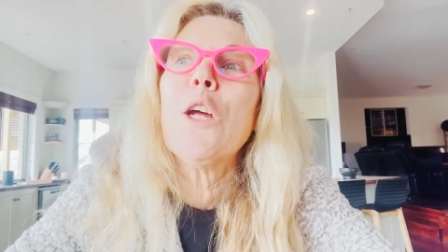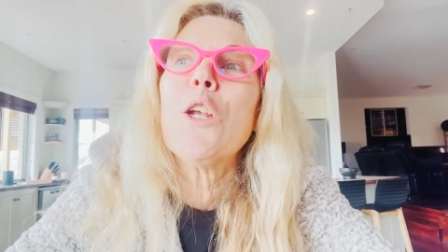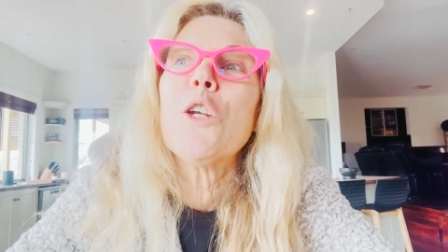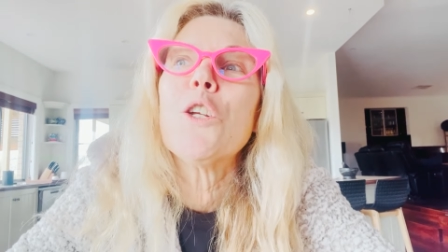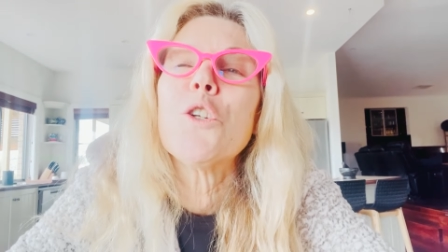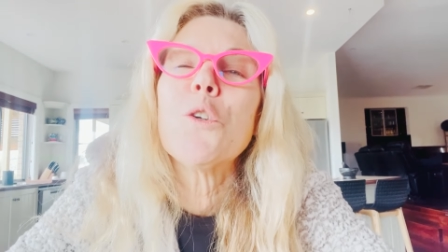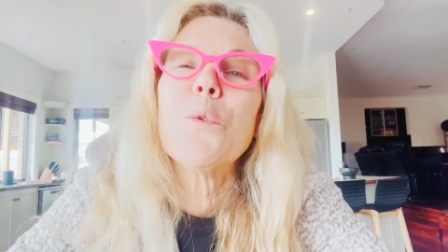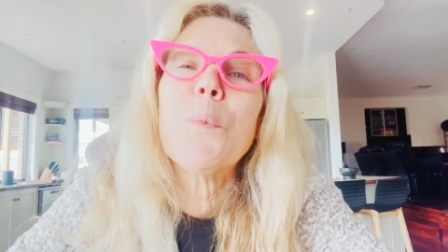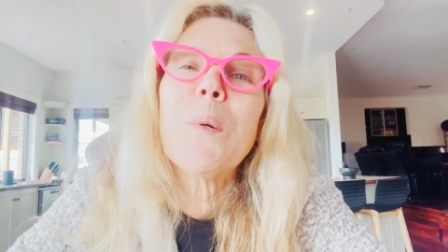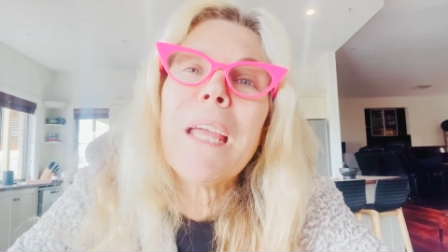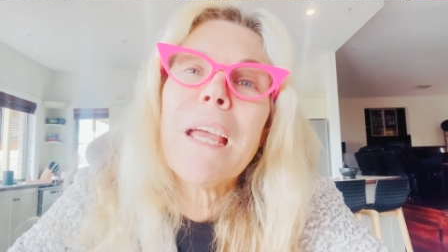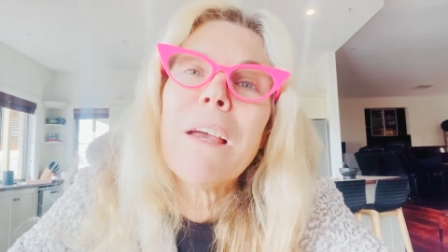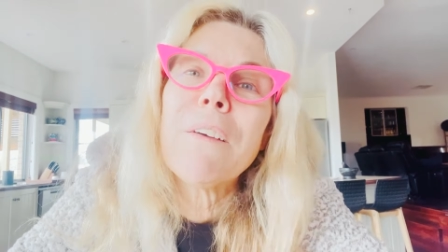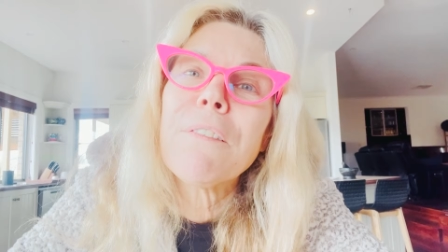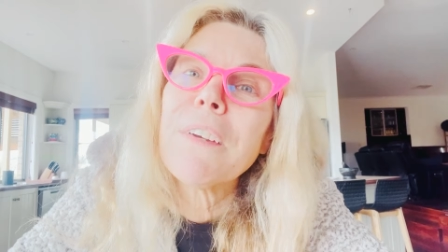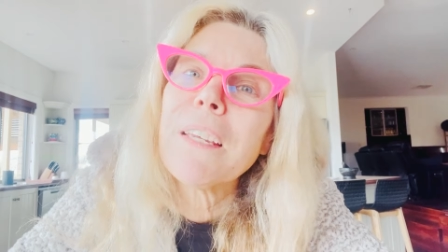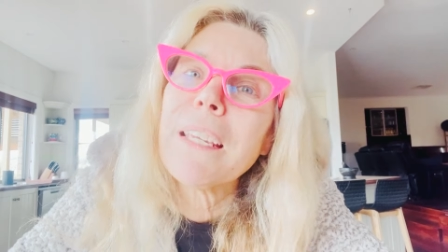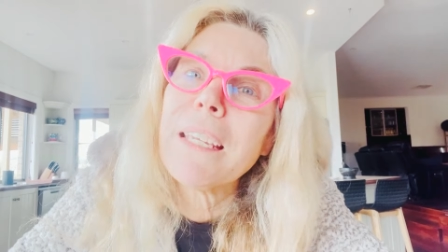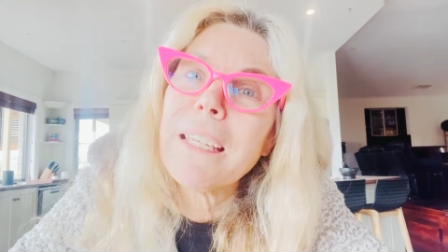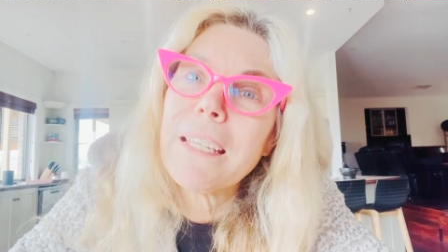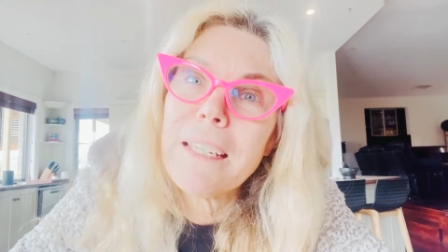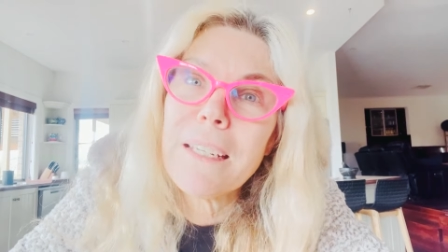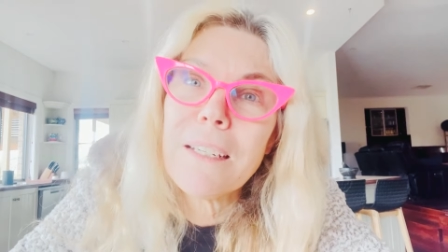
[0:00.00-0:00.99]
Do we ever
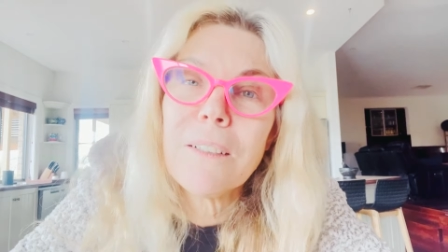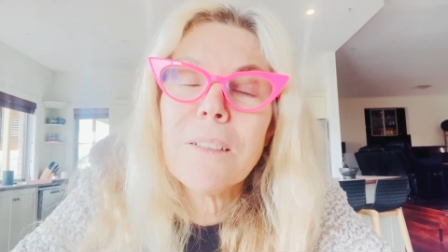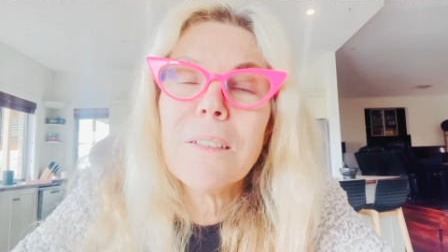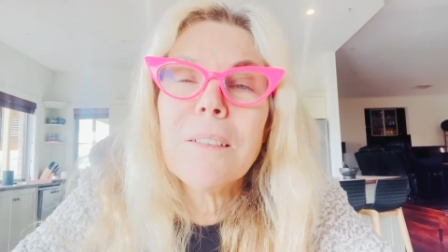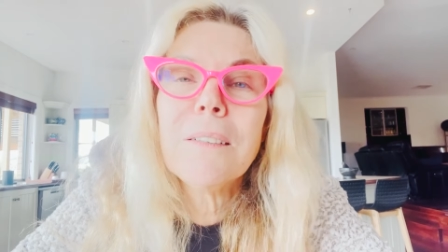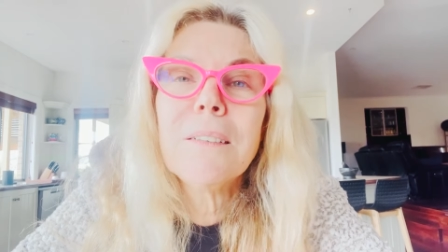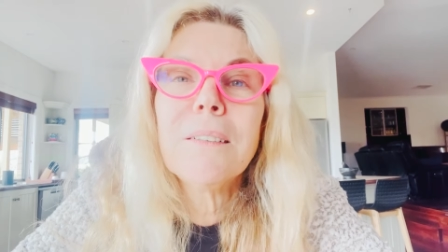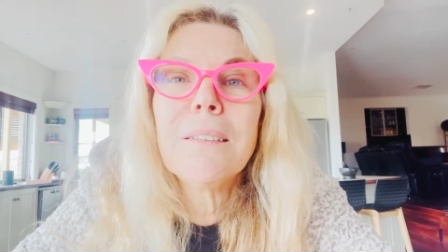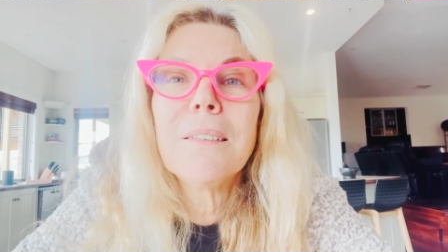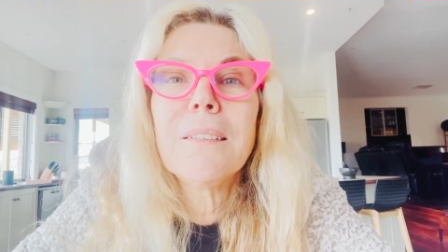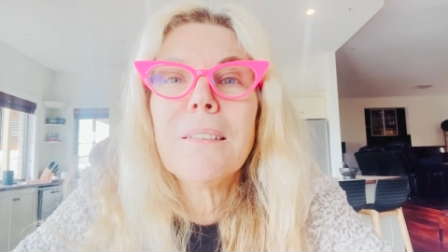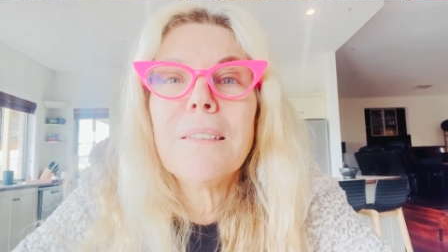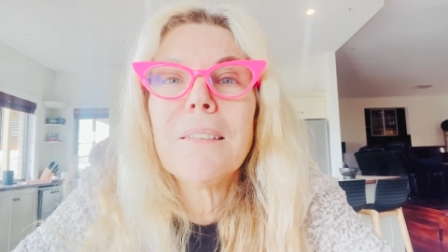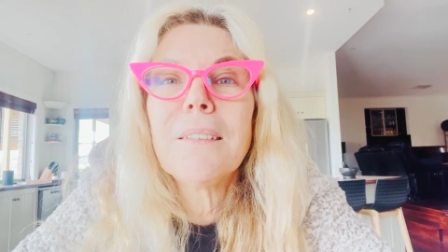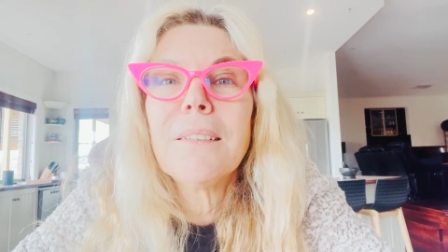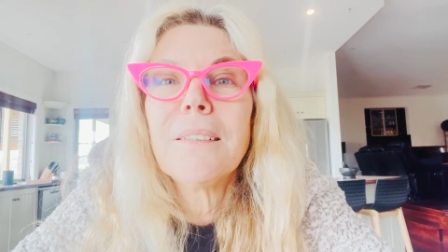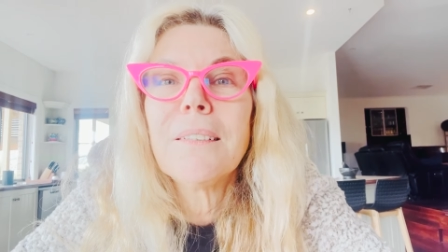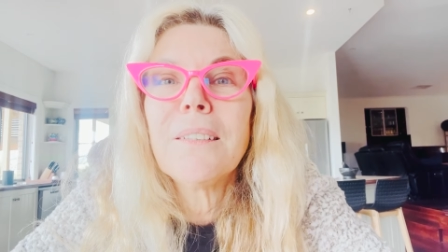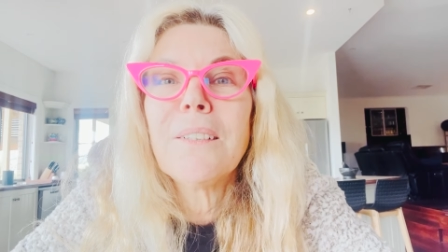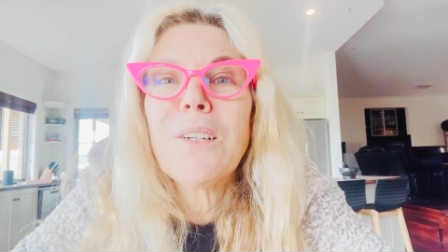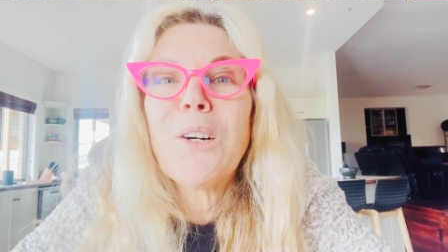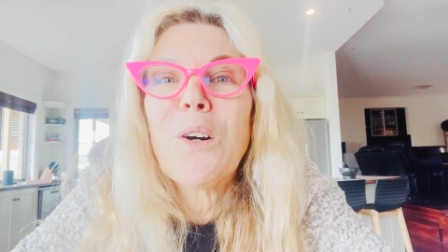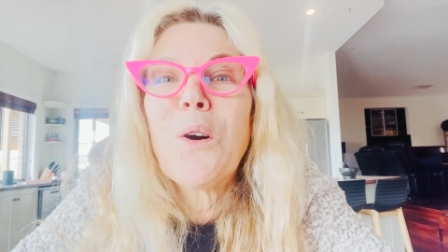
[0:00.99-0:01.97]
heal
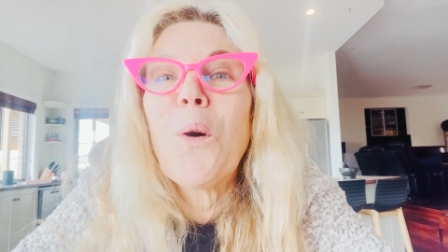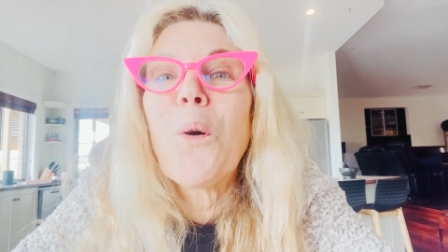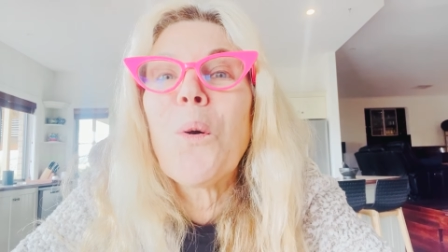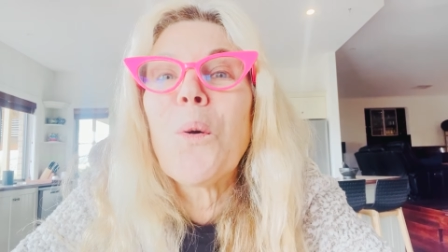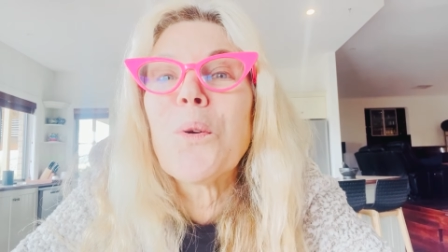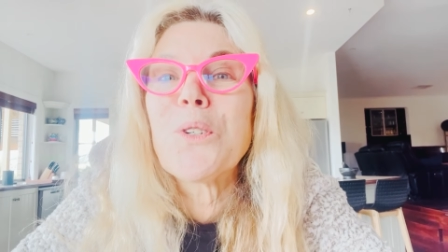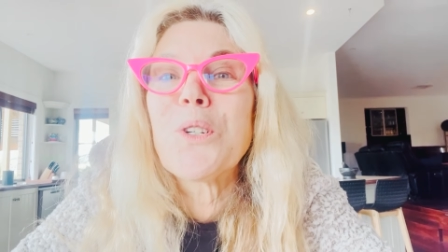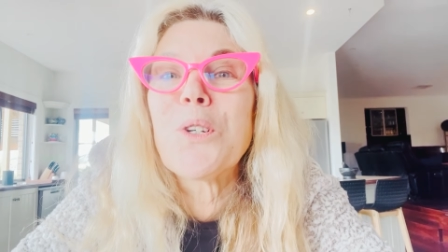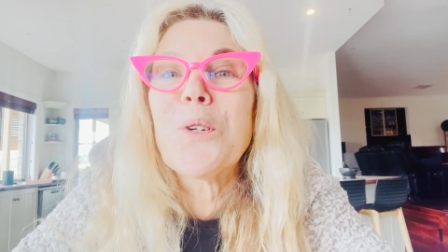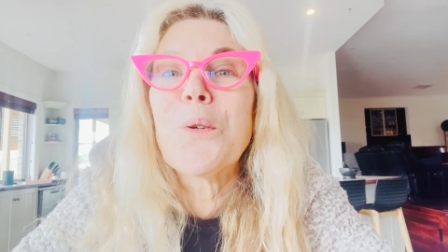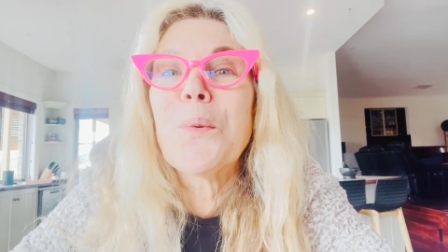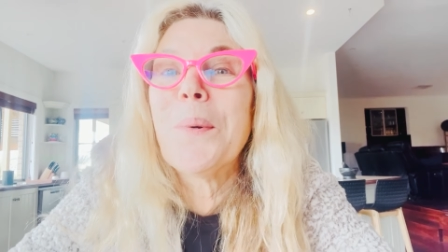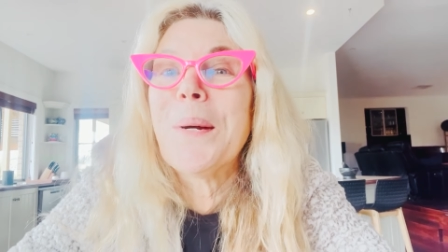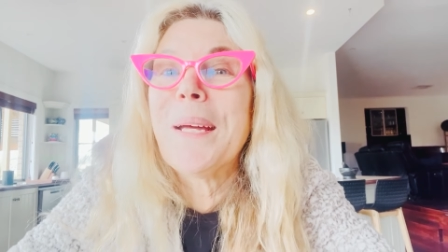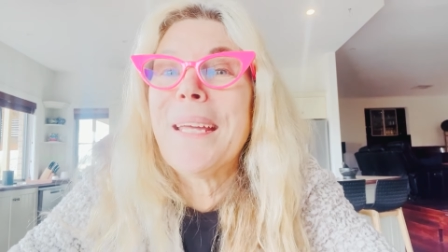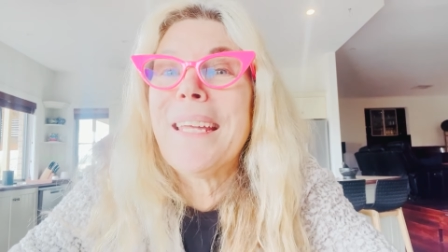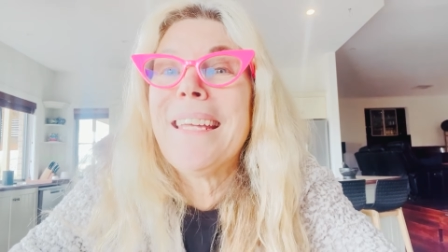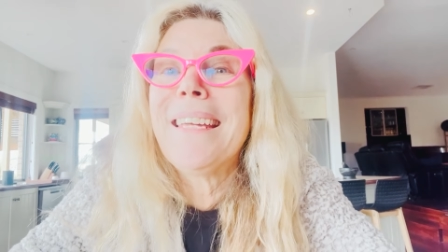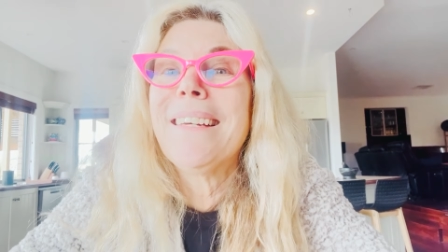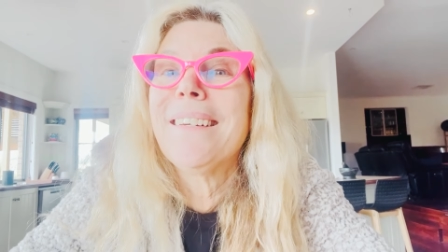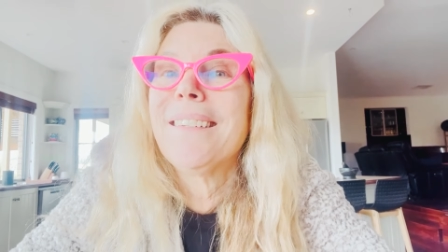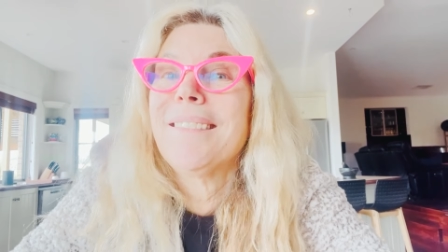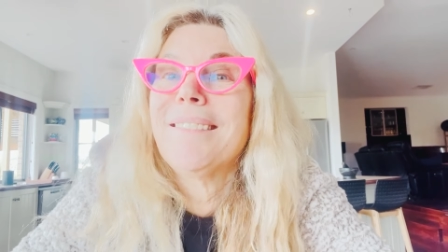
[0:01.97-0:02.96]
or do
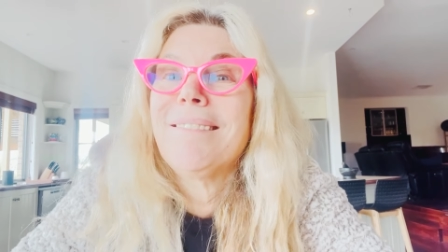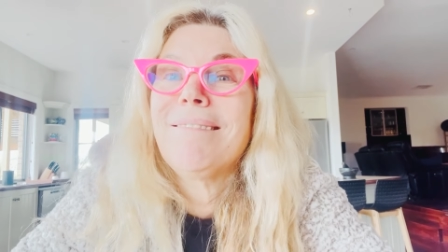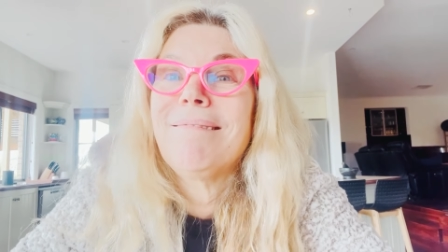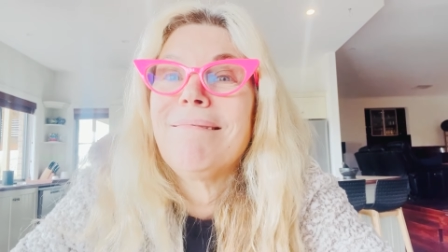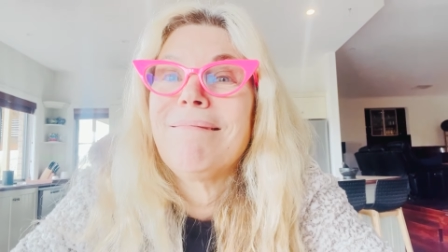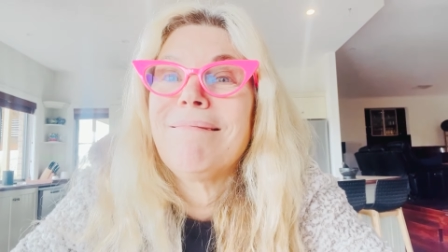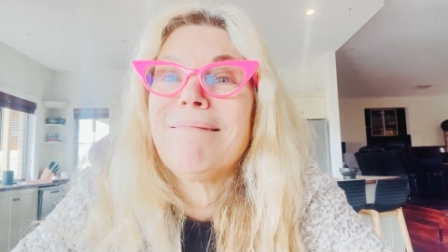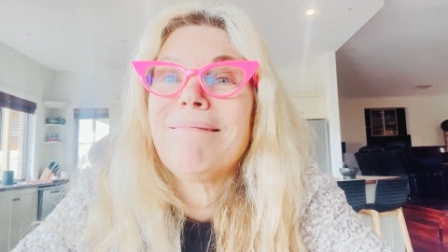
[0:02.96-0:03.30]
we